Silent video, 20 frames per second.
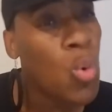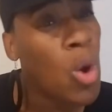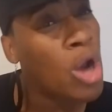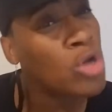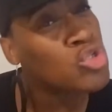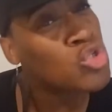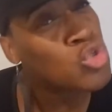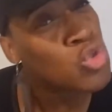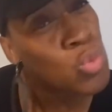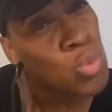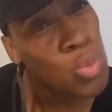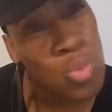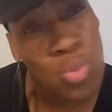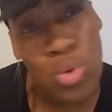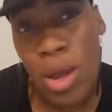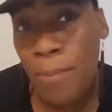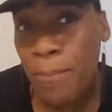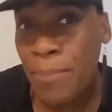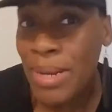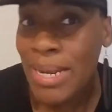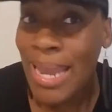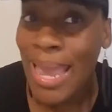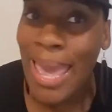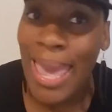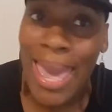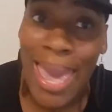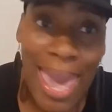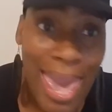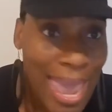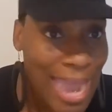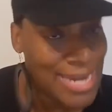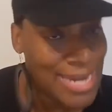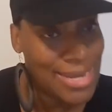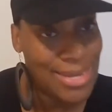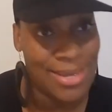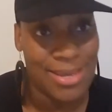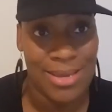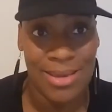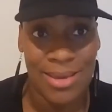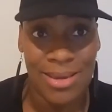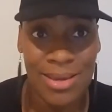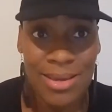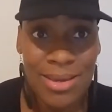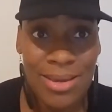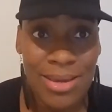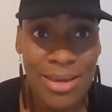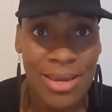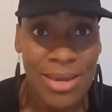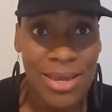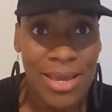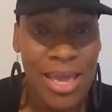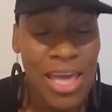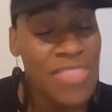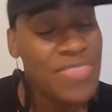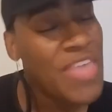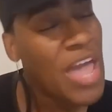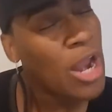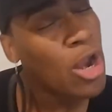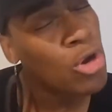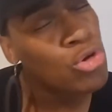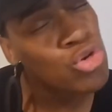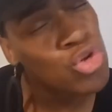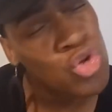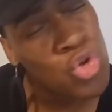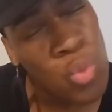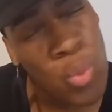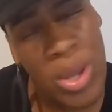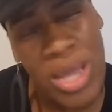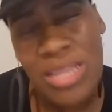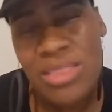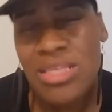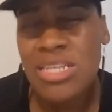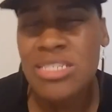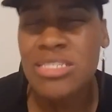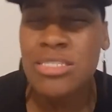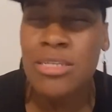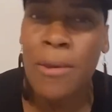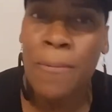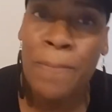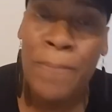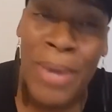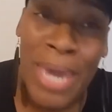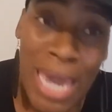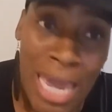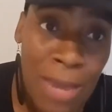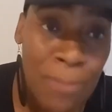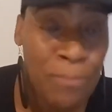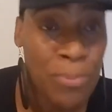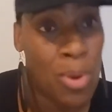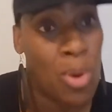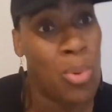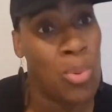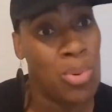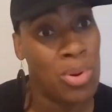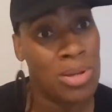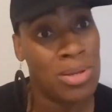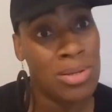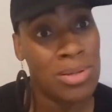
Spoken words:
who are screwed up in the head that are doing this to people.